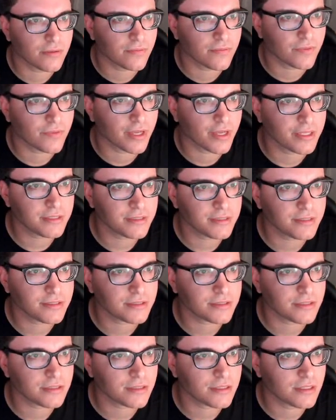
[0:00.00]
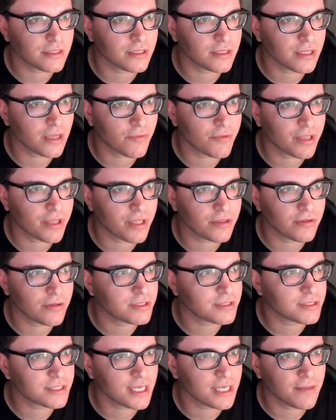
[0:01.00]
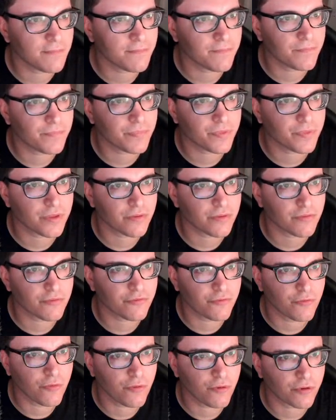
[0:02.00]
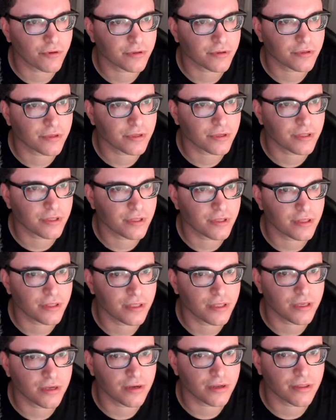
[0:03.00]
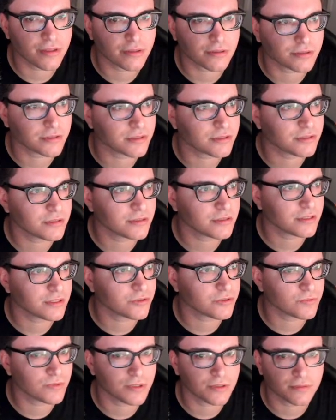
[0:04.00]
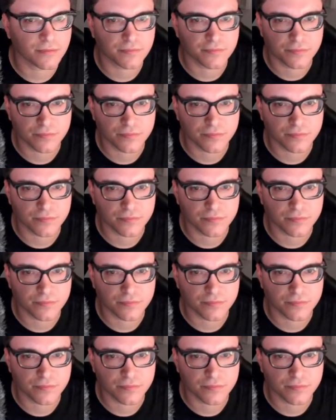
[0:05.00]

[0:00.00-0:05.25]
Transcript: Nice. And now we can do the same for the others as well,